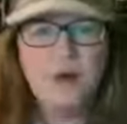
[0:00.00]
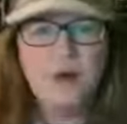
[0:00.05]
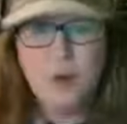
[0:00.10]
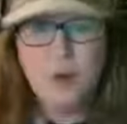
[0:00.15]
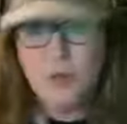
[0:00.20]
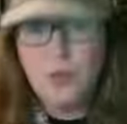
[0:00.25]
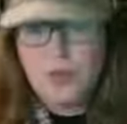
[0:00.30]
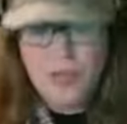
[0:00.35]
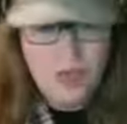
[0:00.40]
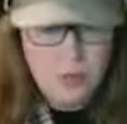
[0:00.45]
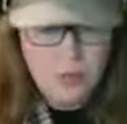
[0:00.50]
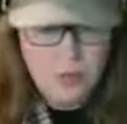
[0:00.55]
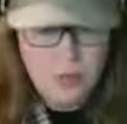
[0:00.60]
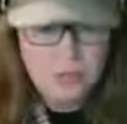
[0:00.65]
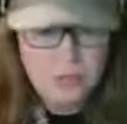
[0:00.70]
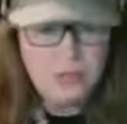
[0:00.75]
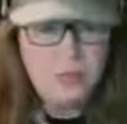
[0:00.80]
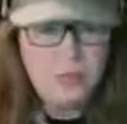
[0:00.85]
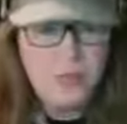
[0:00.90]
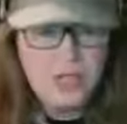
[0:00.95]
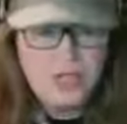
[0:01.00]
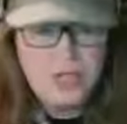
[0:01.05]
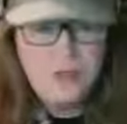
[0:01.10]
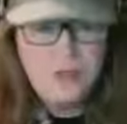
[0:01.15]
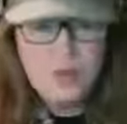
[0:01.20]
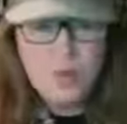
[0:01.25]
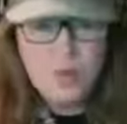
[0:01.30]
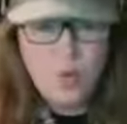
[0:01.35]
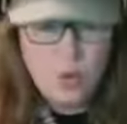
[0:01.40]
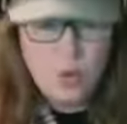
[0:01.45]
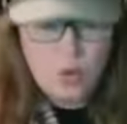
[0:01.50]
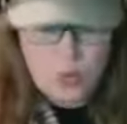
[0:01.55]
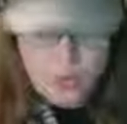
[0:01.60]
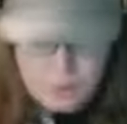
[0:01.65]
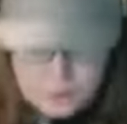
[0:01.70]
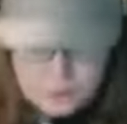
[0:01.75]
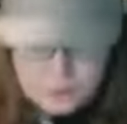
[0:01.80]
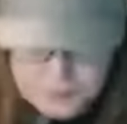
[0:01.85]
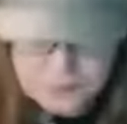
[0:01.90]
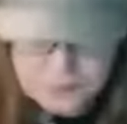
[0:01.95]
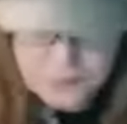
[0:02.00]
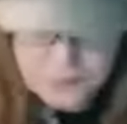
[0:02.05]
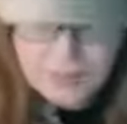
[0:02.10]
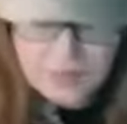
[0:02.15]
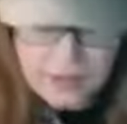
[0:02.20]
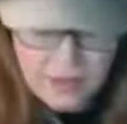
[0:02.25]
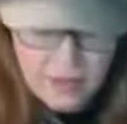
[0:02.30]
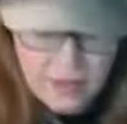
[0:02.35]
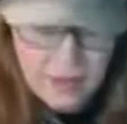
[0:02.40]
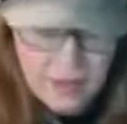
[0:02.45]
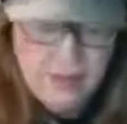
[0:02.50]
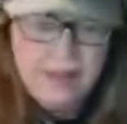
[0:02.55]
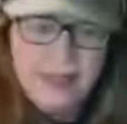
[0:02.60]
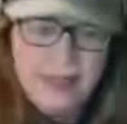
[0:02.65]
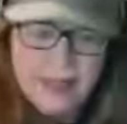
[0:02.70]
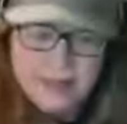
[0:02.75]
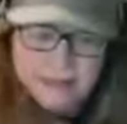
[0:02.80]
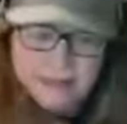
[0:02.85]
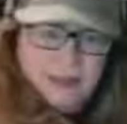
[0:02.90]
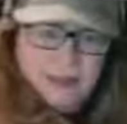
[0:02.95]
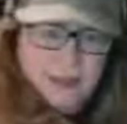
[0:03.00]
or with help, putting them in order, like